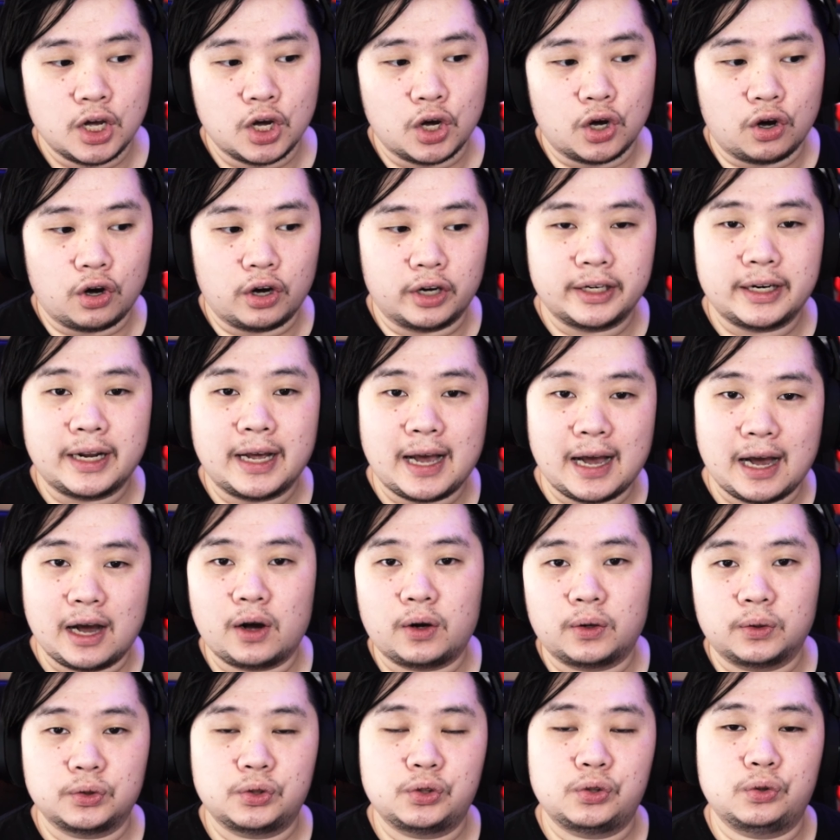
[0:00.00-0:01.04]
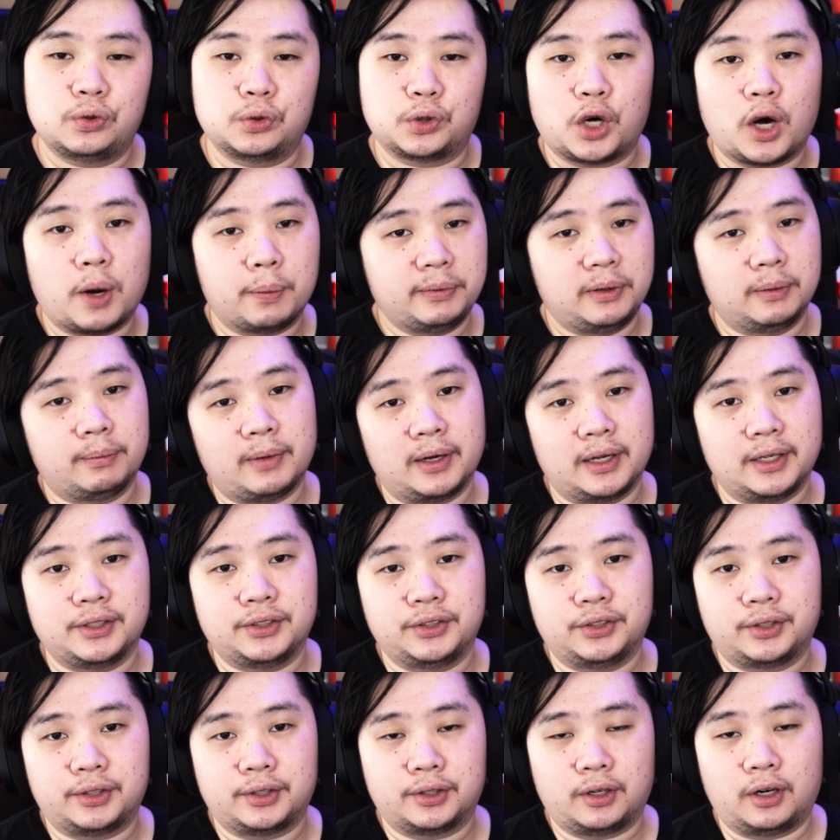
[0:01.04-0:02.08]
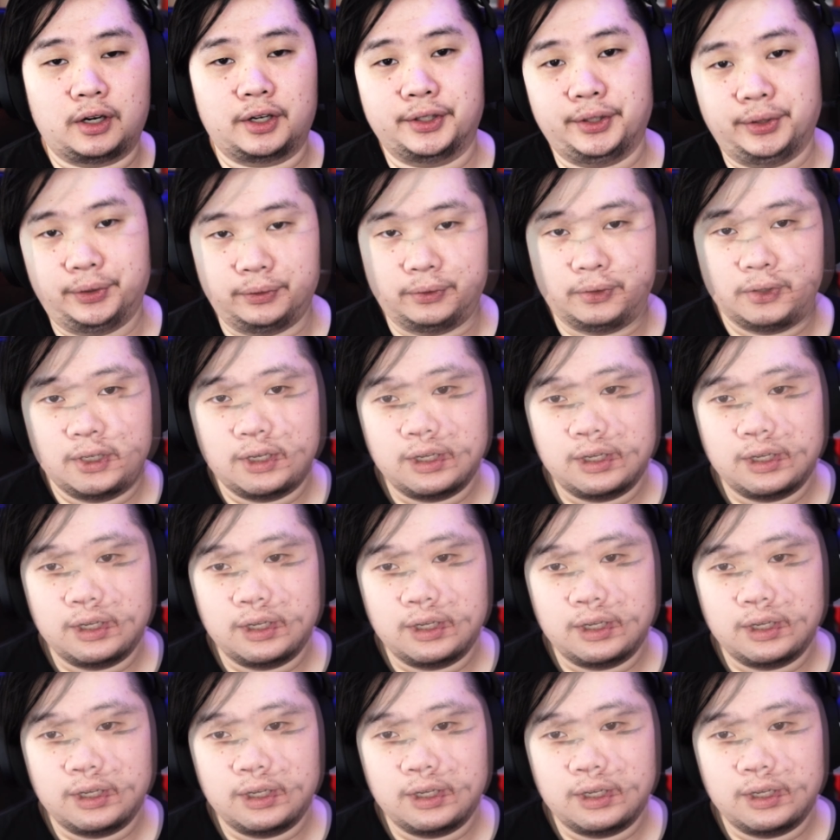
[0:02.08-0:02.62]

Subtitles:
on how to optimize your audio.